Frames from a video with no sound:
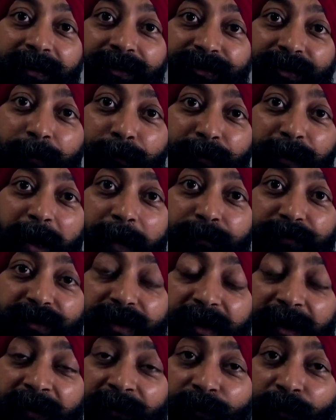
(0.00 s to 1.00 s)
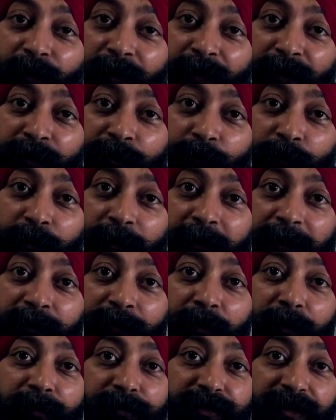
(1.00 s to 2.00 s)
Sometimes it related to the
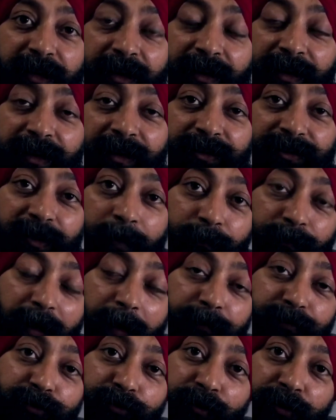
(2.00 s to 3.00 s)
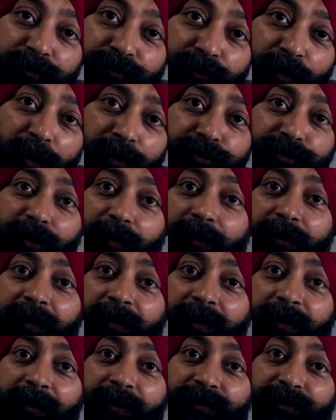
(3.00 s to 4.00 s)
technology, sometimes to the structure,
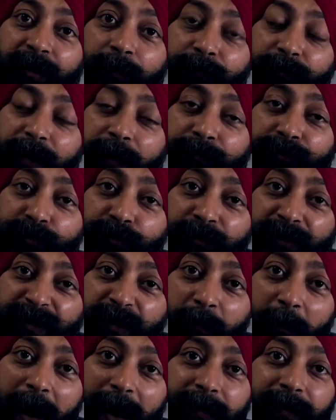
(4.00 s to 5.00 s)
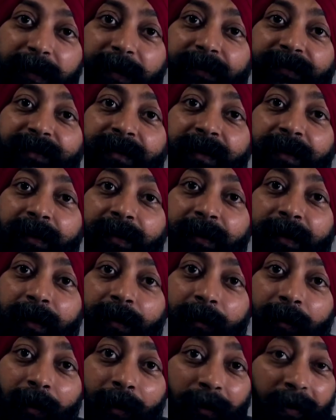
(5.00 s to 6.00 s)
sometimes to the semantics,
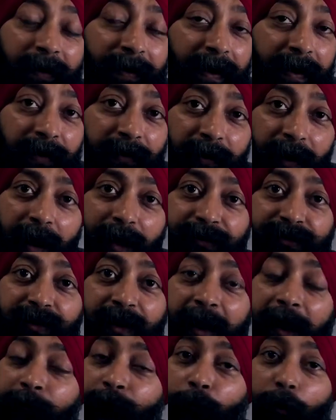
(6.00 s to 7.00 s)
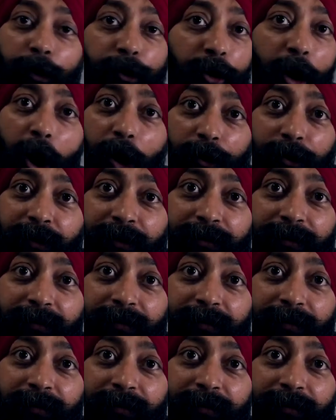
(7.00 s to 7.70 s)
color contrast, and whatnot.